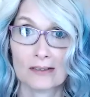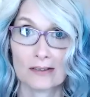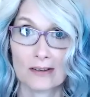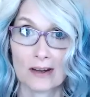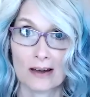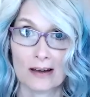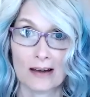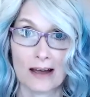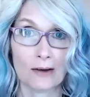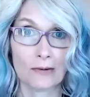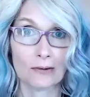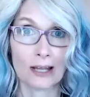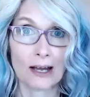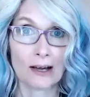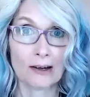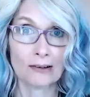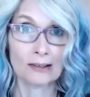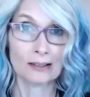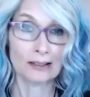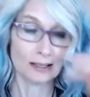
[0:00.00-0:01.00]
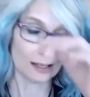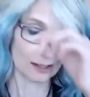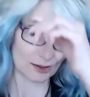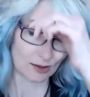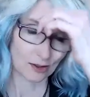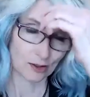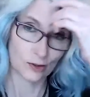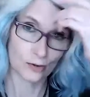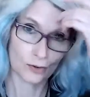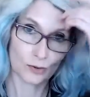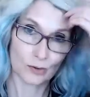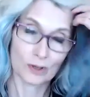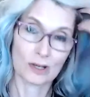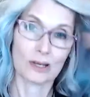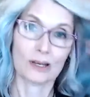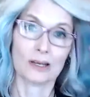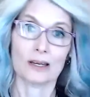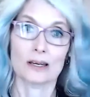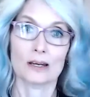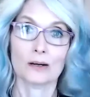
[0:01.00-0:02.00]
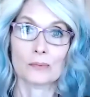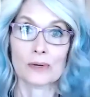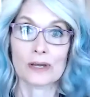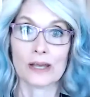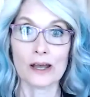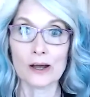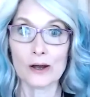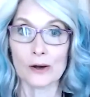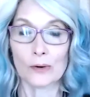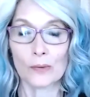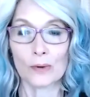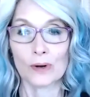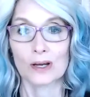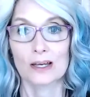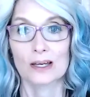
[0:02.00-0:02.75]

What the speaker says: out loud, and so here we go.